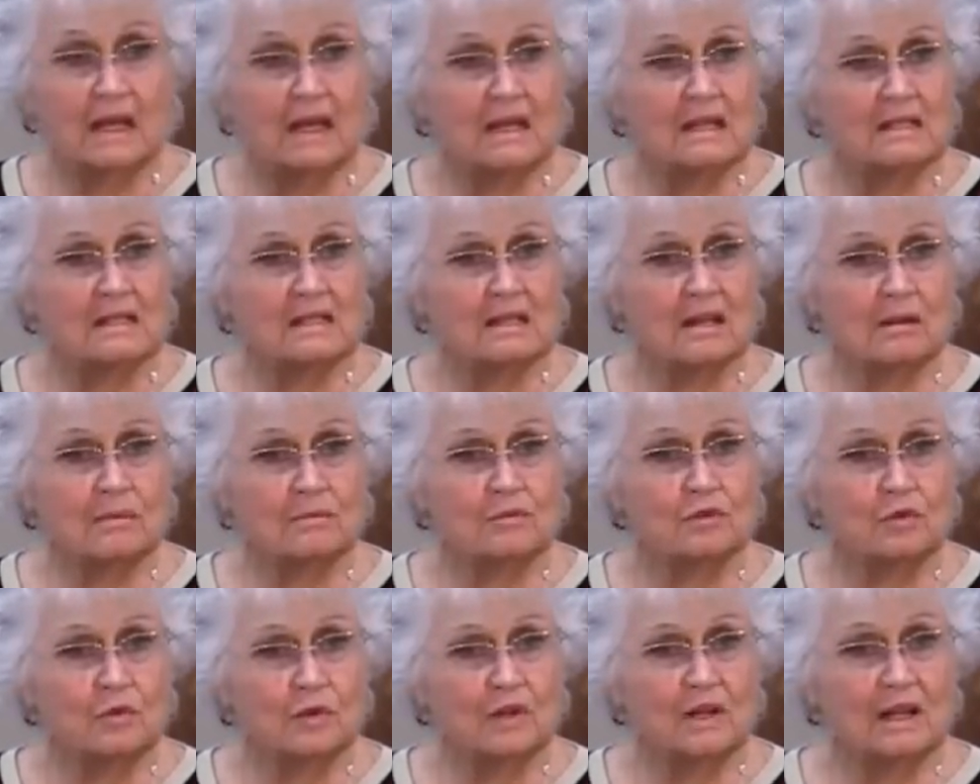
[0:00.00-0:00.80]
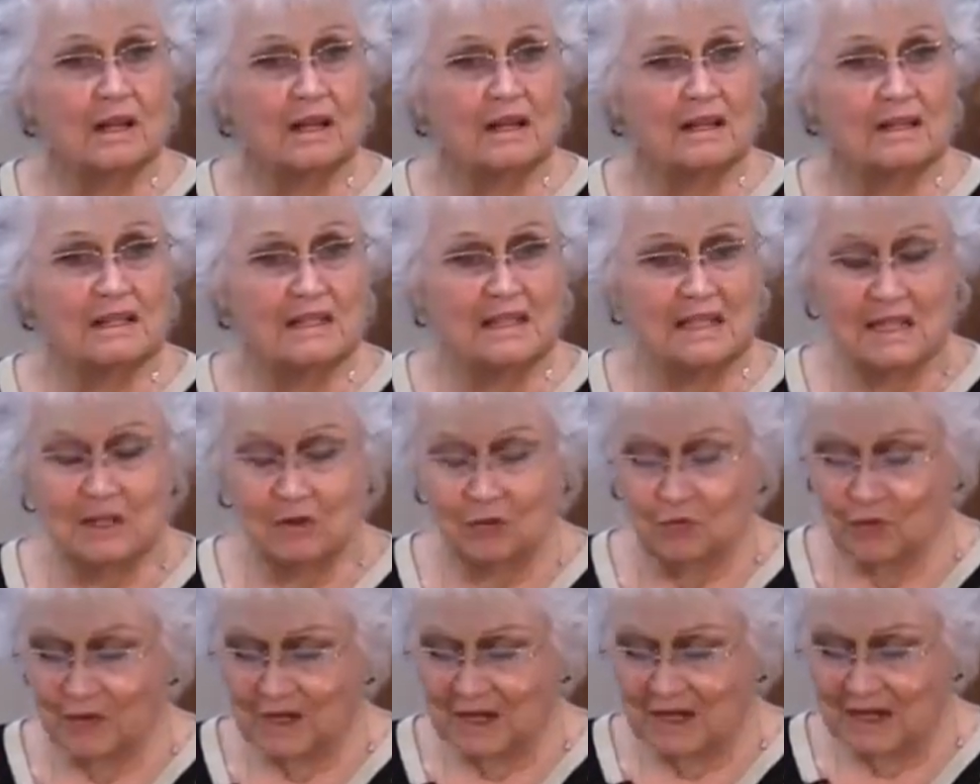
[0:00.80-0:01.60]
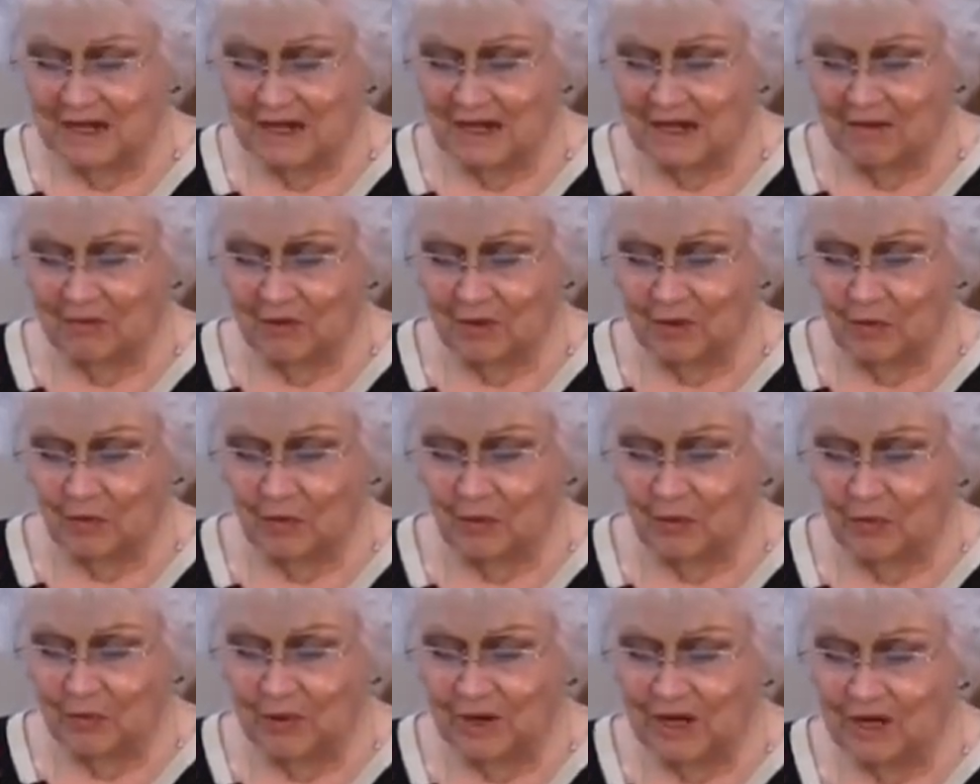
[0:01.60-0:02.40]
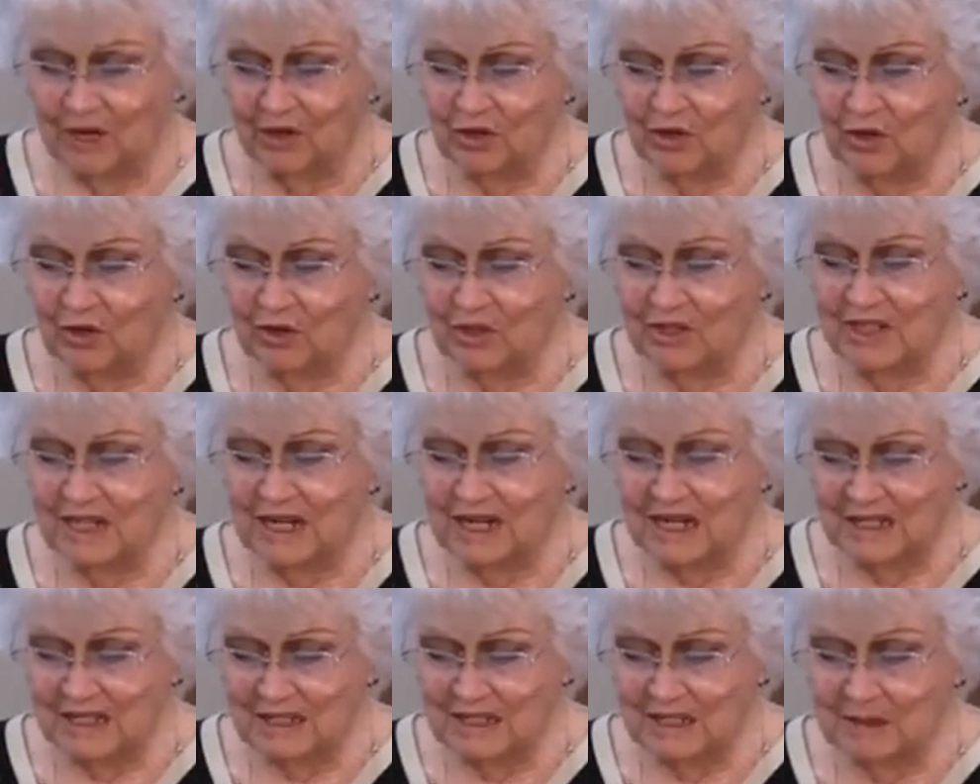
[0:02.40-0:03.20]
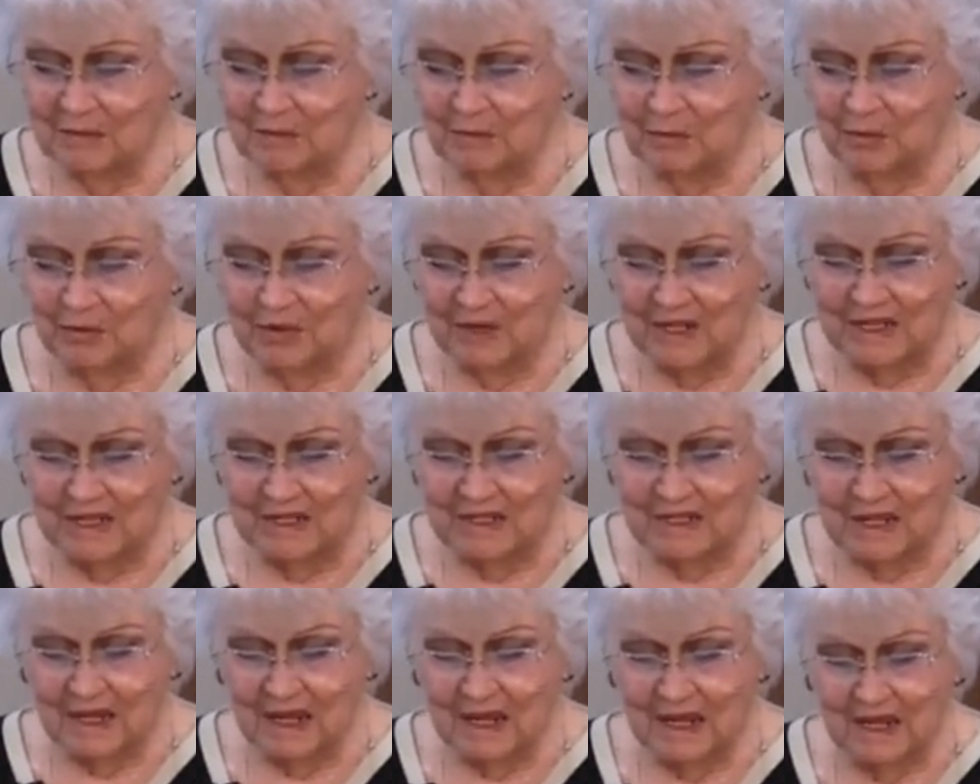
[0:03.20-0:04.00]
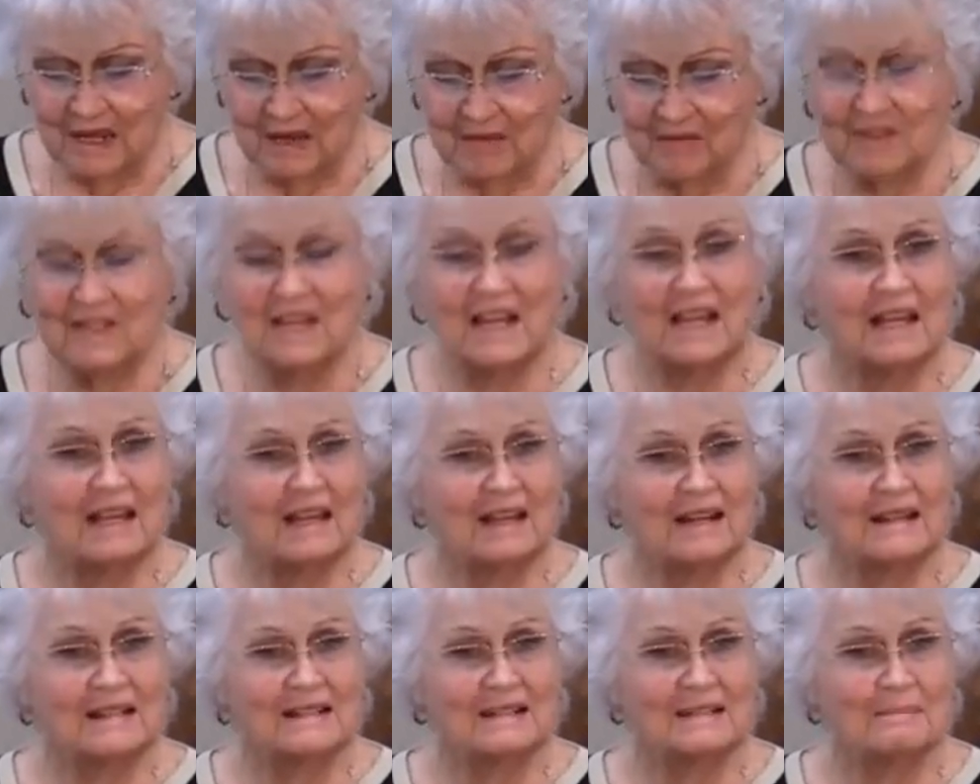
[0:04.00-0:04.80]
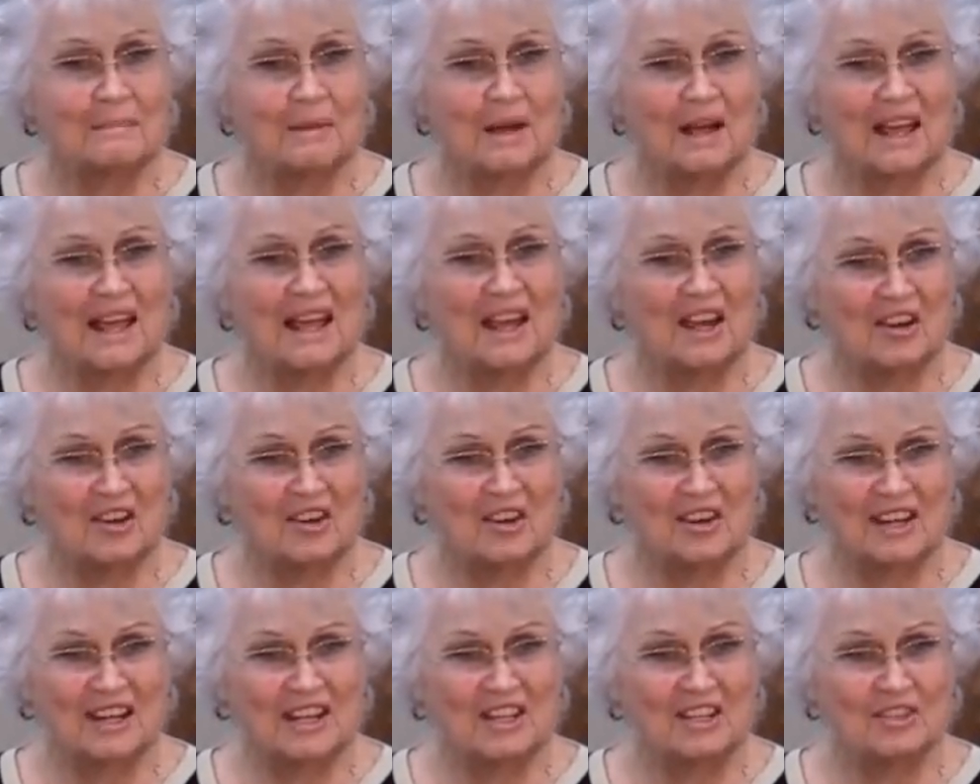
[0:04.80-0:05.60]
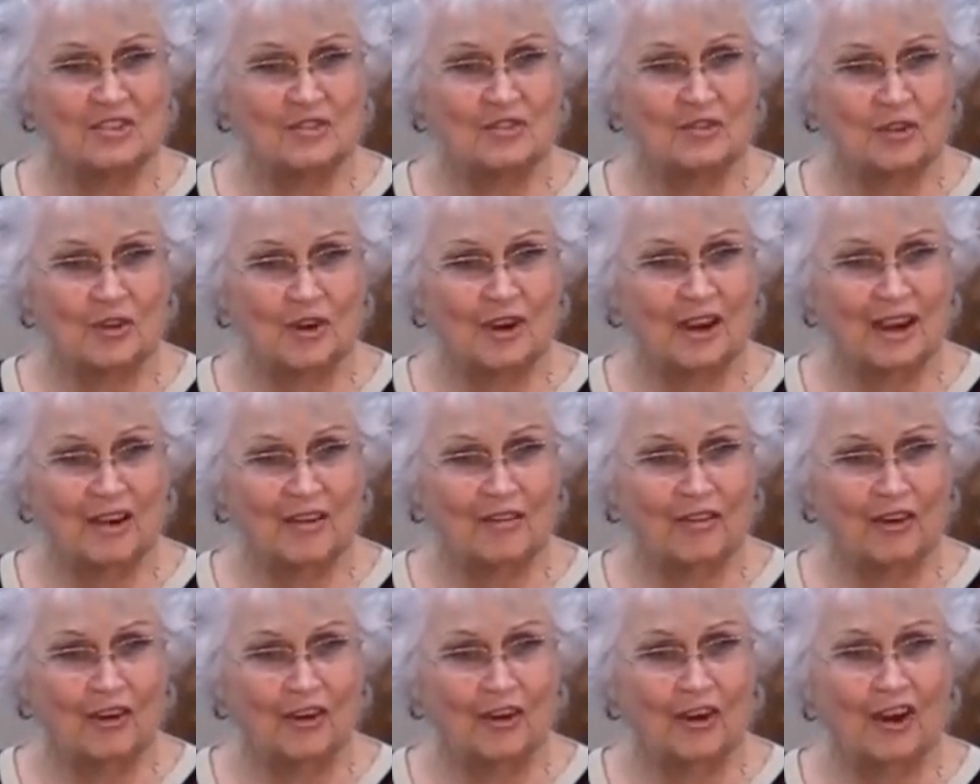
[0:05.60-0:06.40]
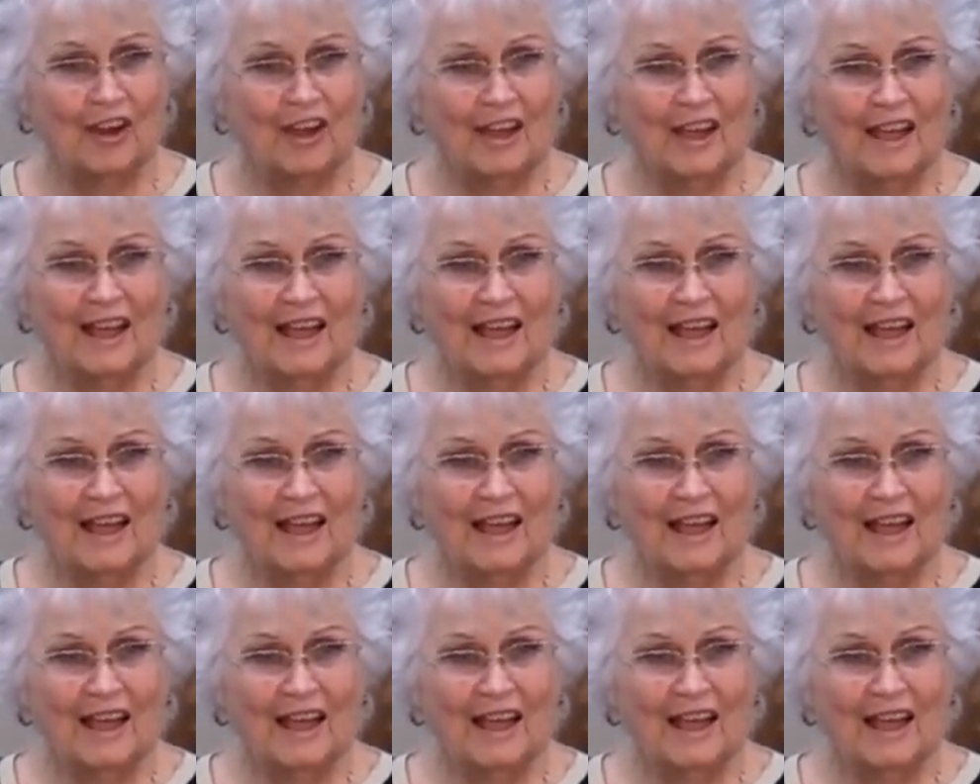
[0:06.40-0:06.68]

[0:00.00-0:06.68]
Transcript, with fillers: In Psalms 119, 111, we read, "Your testimonies I have taken as my heritage forever."